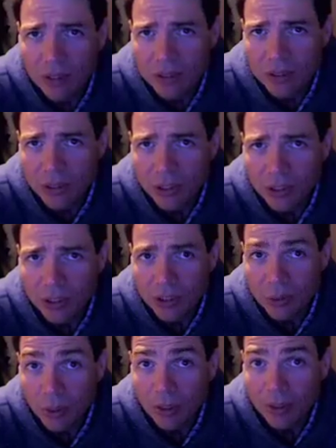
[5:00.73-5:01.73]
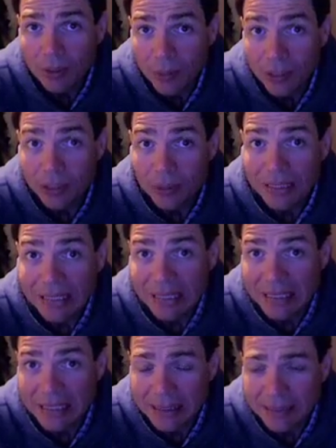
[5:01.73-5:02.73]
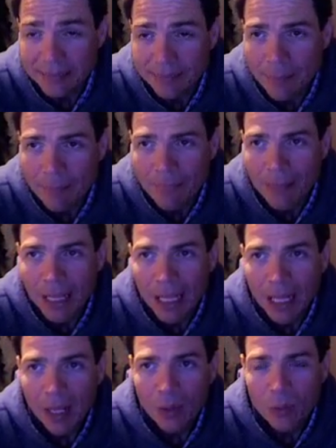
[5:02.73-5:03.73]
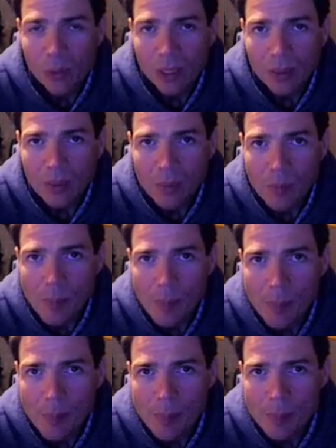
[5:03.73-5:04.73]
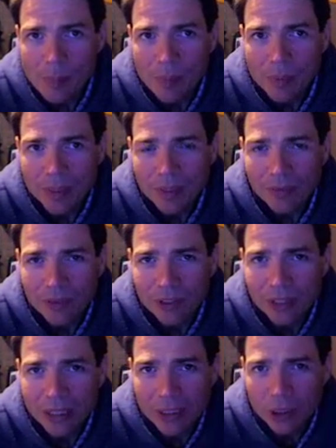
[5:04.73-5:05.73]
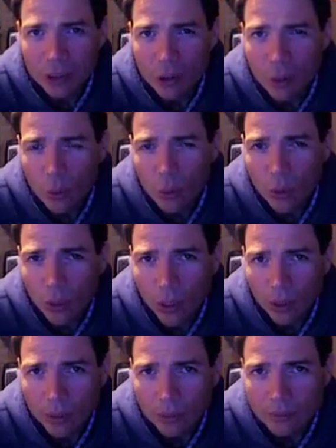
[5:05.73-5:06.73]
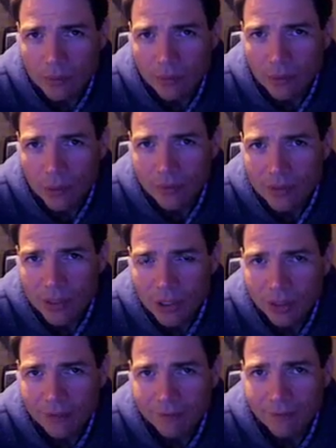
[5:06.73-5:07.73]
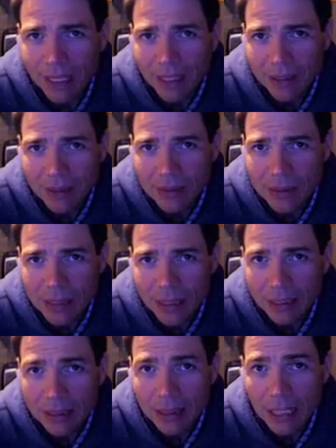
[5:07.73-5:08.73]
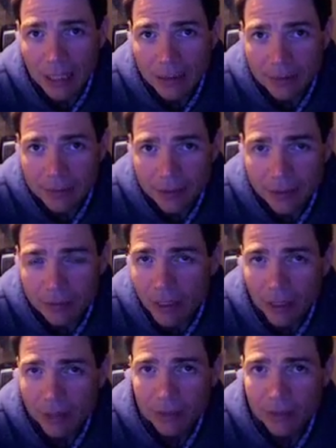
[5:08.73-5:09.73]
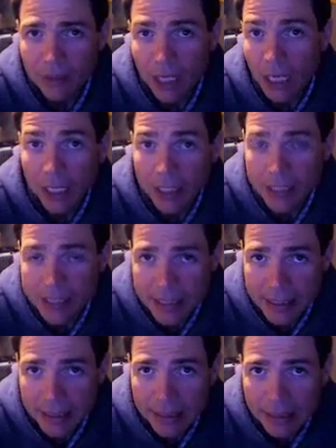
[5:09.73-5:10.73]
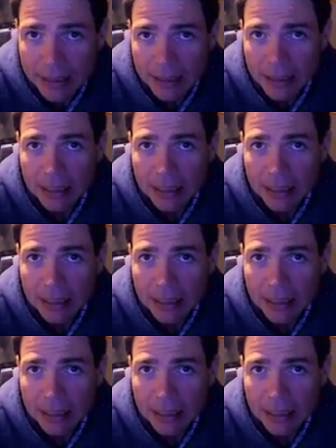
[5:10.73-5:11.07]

also heard you are what you eat. Well, if your inner core, if you have certain values like love, you value honesty,